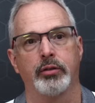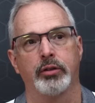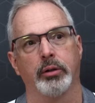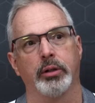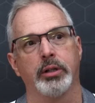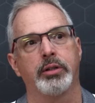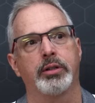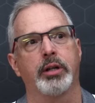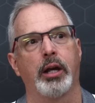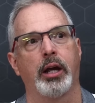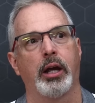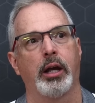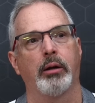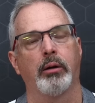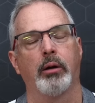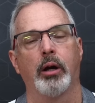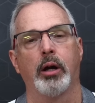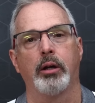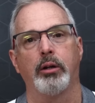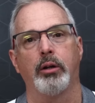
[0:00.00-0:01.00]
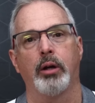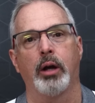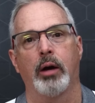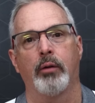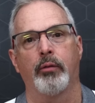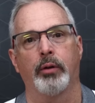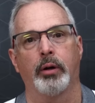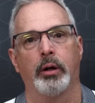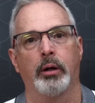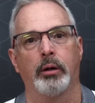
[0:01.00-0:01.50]
So let's say you
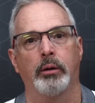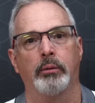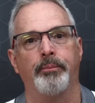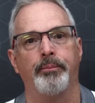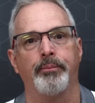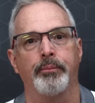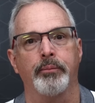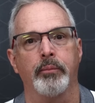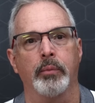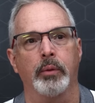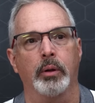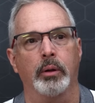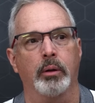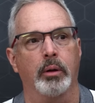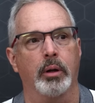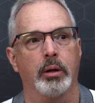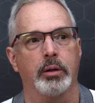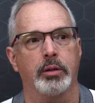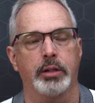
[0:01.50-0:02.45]
have a, a,